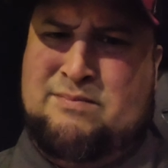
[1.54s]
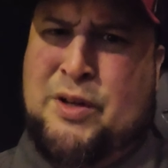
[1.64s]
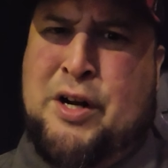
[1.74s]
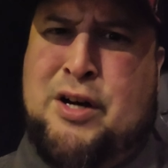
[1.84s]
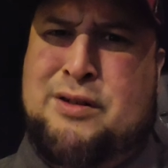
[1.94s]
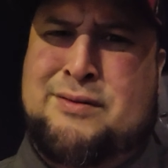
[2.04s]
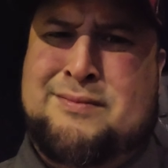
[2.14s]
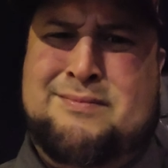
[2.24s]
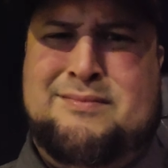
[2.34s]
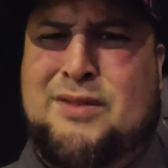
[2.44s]
You know,
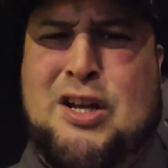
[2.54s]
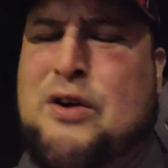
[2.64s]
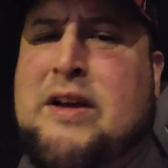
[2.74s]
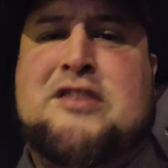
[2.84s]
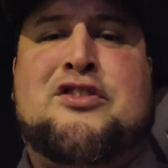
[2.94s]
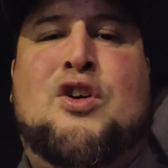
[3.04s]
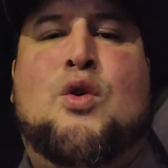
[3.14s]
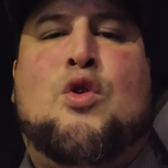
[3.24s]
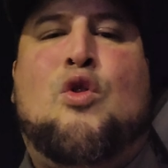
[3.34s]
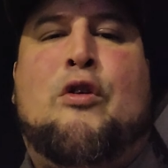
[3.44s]
there is no
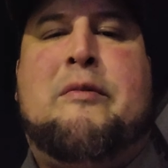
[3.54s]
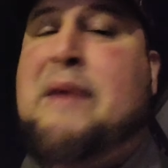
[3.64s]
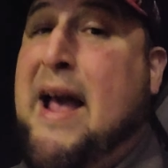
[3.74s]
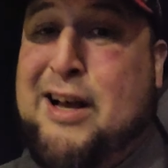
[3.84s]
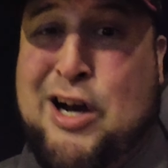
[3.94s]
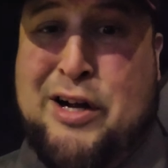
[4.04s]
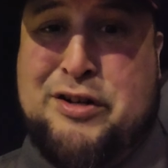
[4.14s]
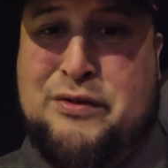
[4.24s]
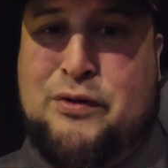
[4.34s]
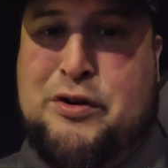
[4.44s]
quarterback
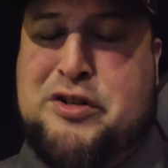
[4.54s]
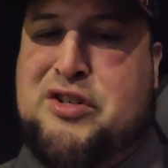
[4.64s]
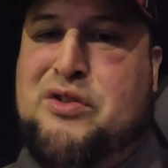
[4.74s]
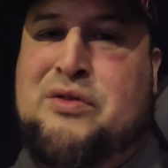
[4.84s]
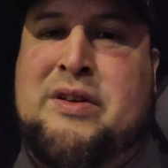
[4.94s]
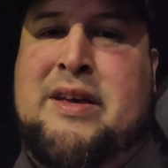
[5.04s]
controversial